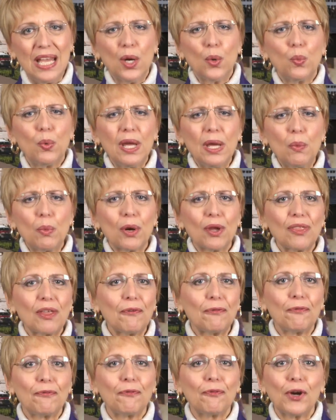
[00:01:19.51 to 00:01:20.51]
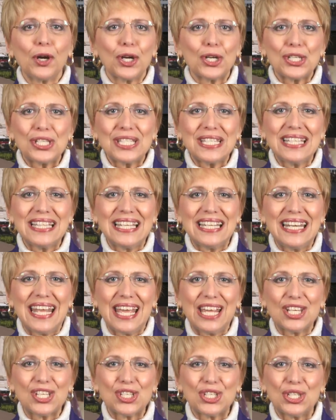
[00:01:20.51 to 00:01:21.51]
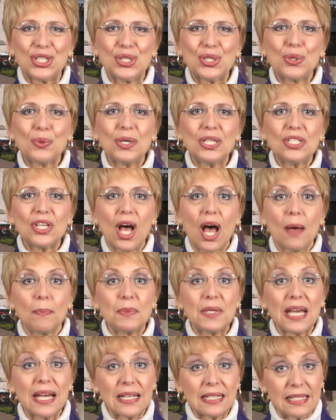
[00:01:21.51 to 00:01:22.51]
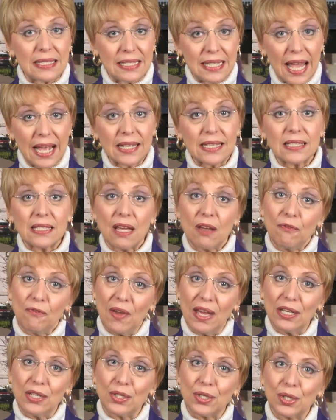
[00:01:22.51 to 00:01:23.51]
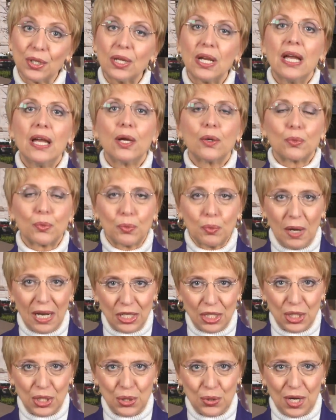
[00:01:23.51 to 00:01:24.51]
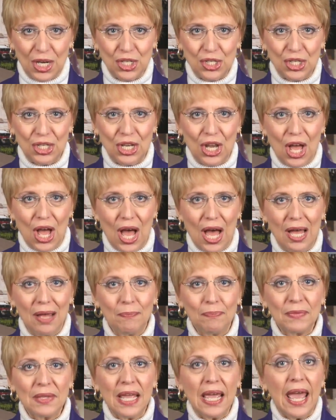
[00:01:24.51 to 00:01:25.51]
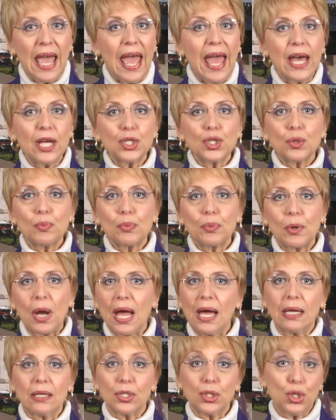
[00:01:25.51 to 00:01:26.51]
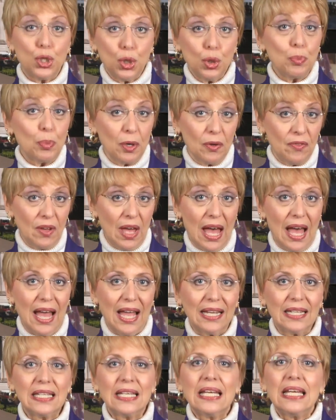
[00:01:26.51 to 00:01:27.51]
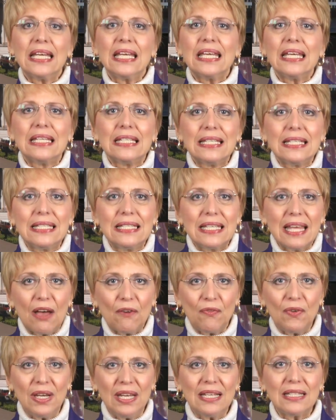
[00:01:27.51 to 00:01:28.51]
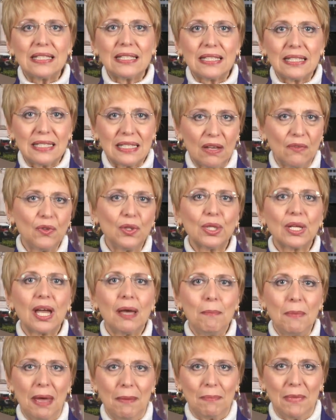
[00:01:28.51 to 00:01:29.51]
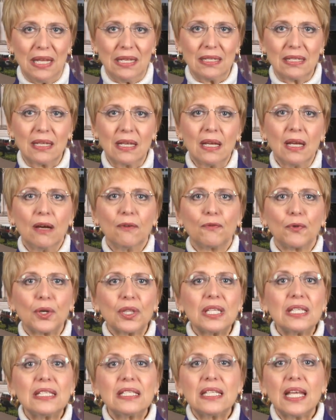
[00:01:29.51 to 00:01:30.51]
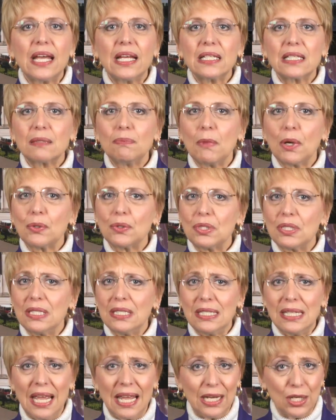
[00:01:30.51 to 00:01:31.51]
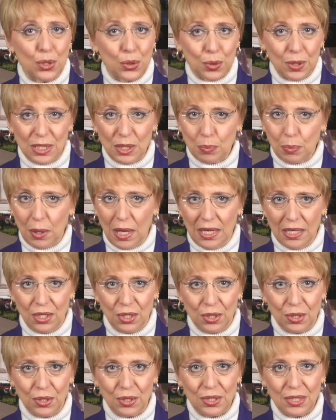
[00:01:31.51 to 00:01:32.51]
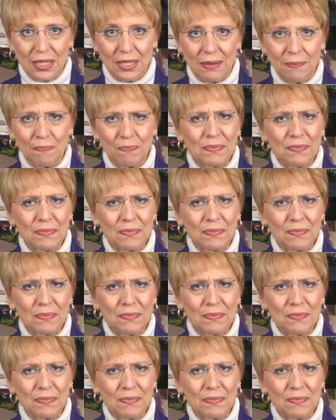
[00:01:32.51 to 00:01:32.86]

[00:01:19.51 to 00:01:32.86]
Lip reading: We were the first in the nation to adopt a sex offender registration law and to provide indefinite civil commitment for the state's most dangerous predators.